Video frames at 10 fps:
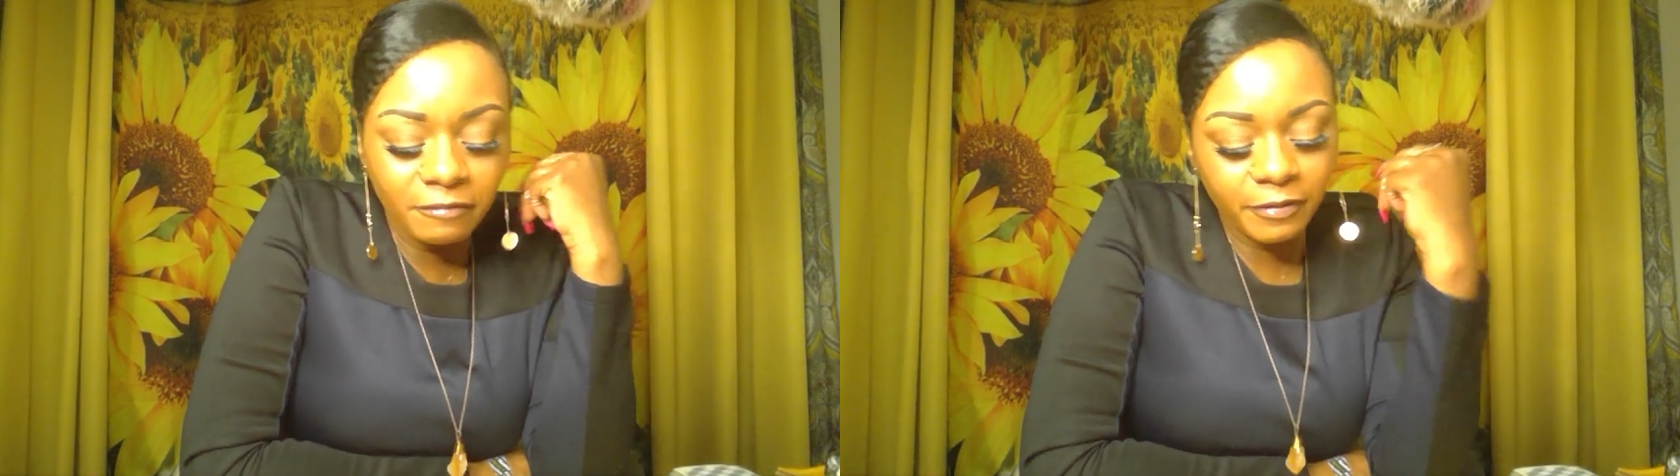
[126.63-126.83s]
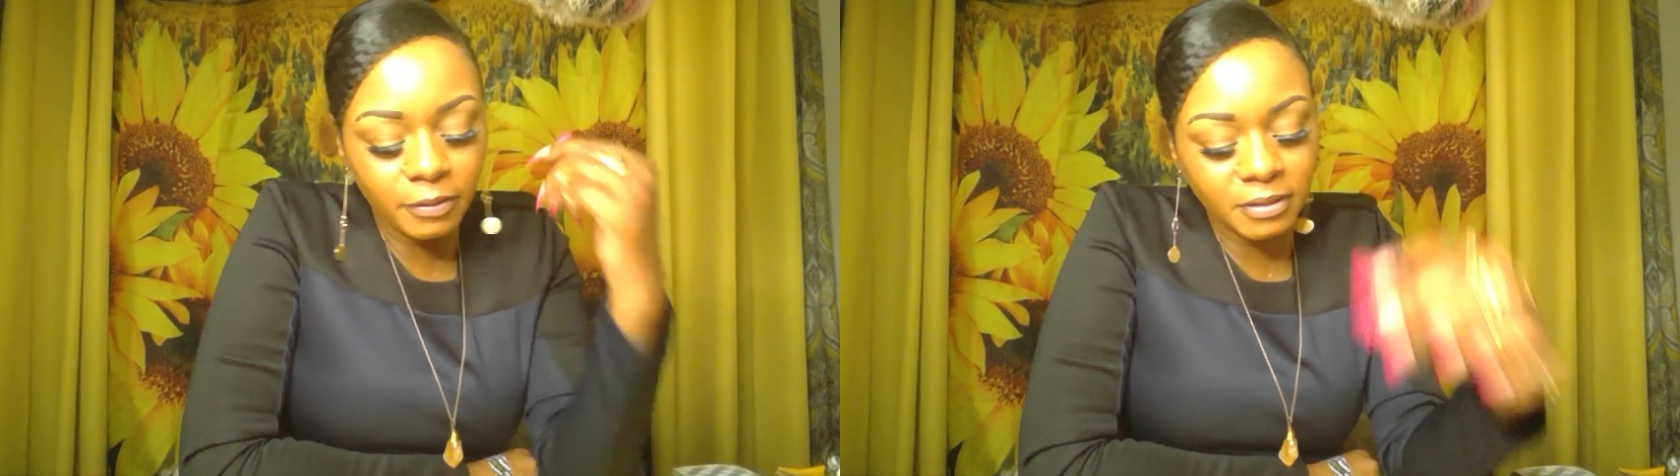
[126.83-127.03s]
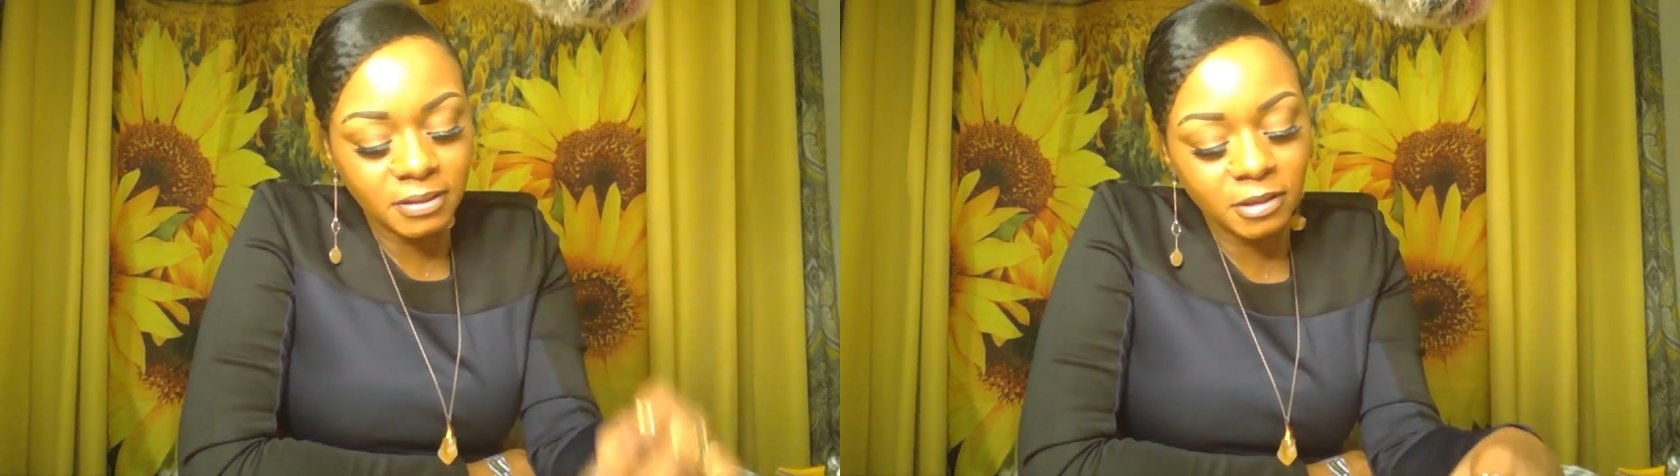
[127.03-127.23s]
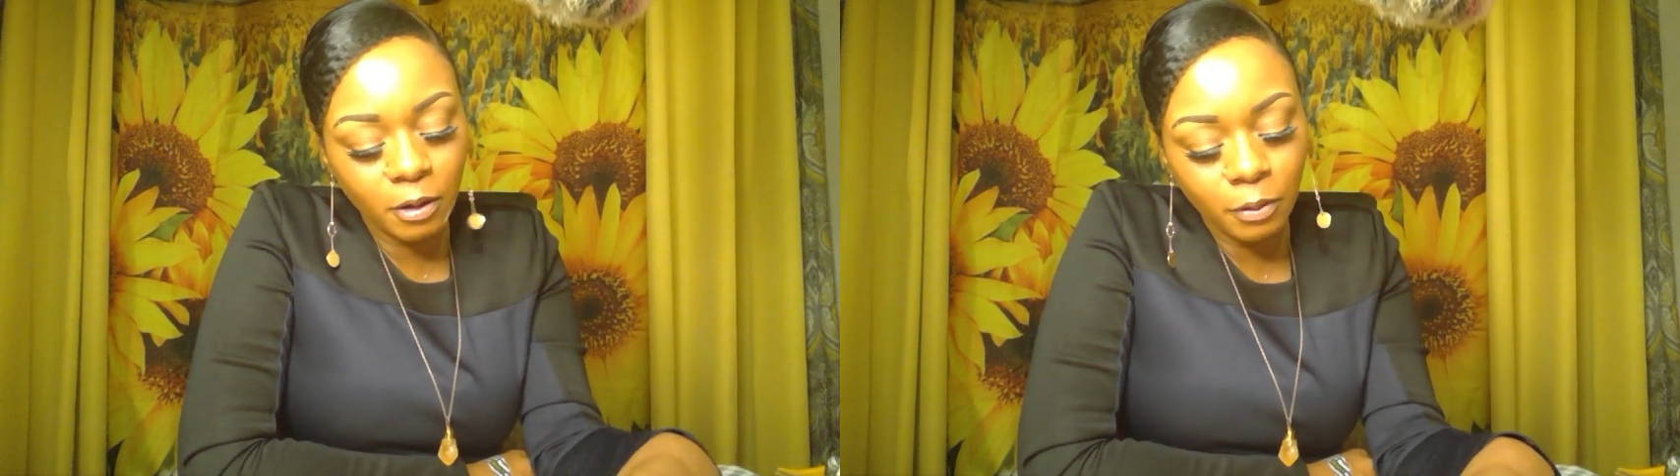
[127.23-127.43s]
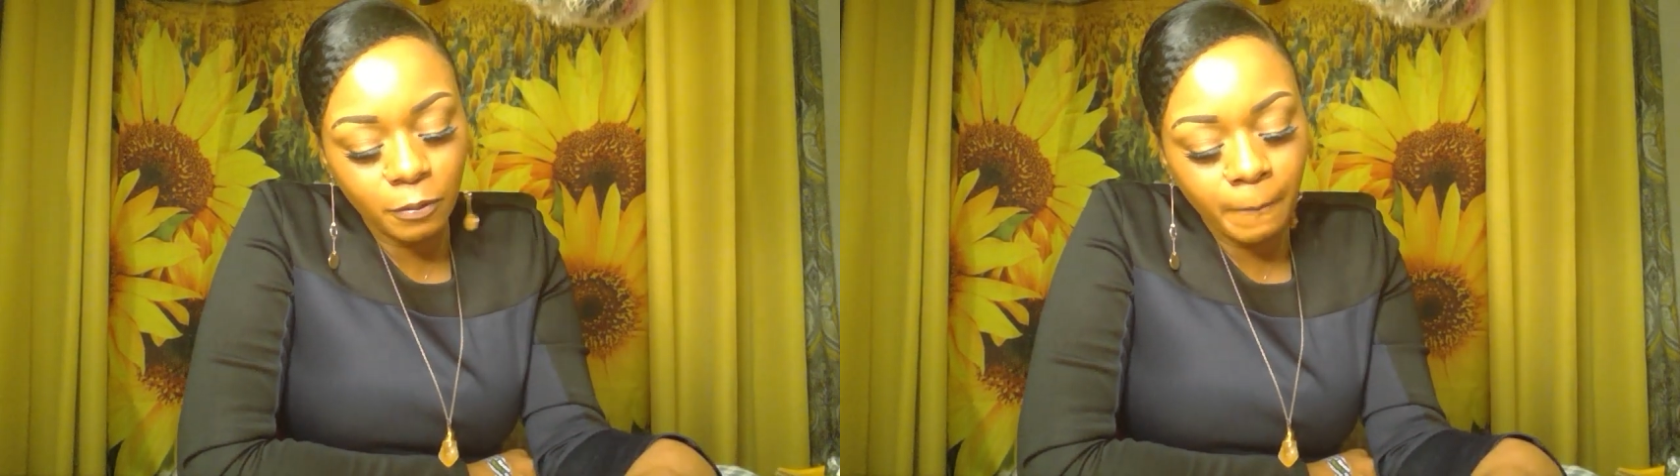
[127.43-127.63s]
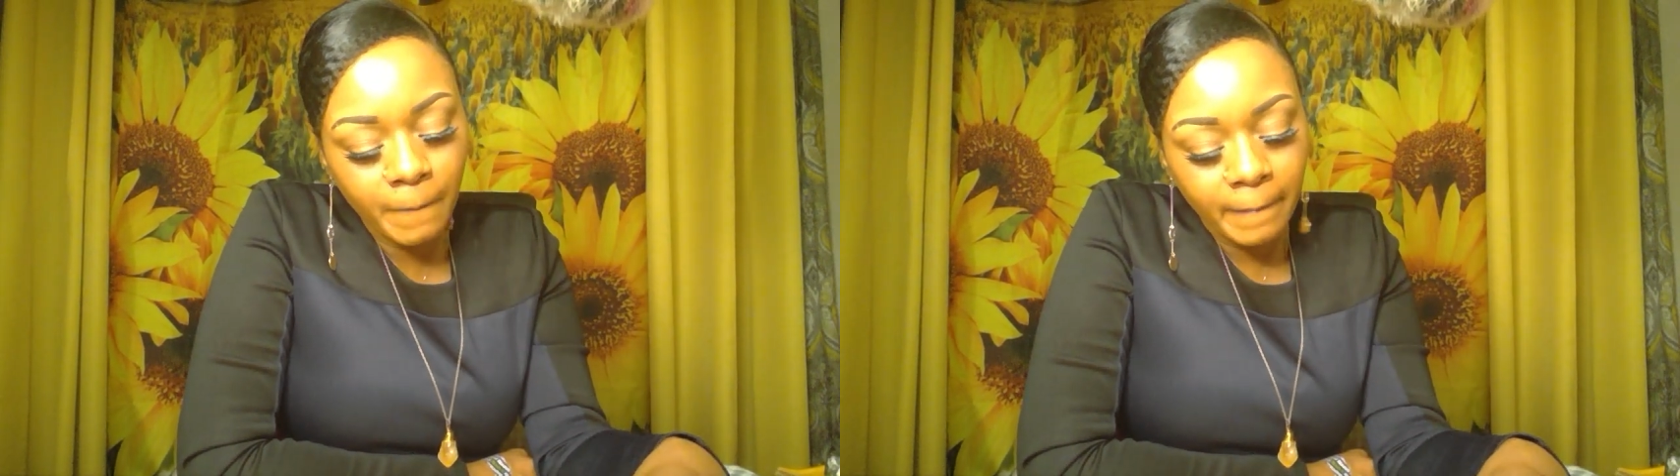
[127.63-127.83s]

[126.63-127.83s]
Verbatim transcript: feels as though